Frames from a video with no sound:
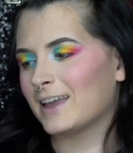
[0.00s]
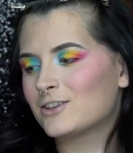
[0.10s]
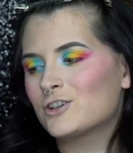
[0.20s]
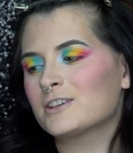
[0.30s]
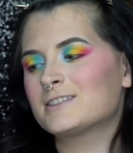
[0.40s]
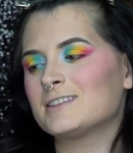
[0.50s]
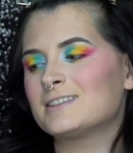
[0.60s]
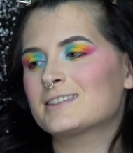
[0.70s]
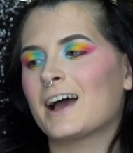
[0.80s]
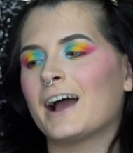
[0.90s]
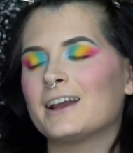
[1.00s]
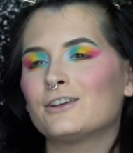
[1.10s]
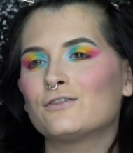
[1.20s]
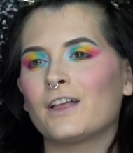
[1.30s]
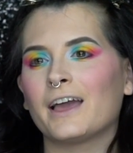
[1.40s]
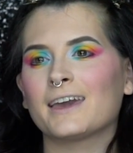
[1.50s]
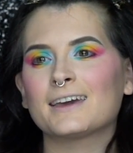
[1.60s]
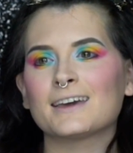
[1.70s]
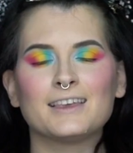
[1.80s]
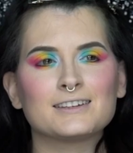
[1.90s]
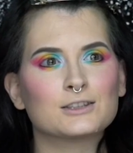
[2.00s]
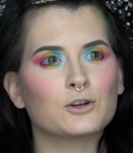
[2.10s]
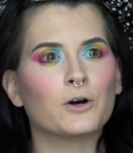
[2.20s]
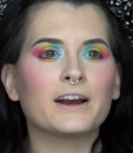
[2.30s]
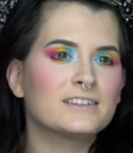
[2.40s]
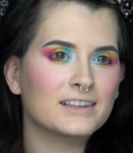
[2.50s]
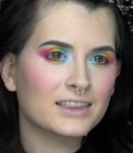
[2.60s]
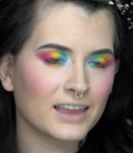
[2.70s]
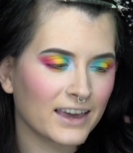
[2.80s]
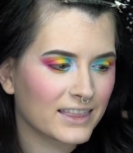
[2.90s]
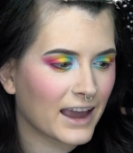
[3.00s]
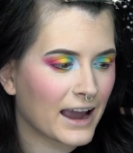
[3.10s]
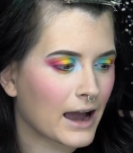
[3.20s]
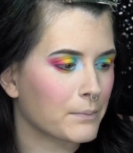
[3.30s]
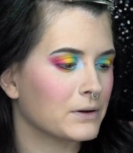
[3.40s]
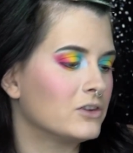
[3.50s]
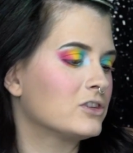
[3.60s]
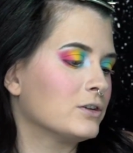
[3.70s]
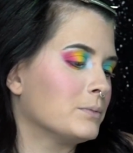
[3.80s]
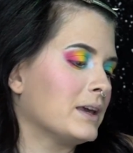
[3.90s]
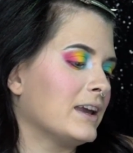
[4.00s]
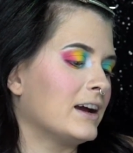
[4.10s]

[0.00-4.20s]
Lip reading: It just is kind of like this crazy thing that happened to me.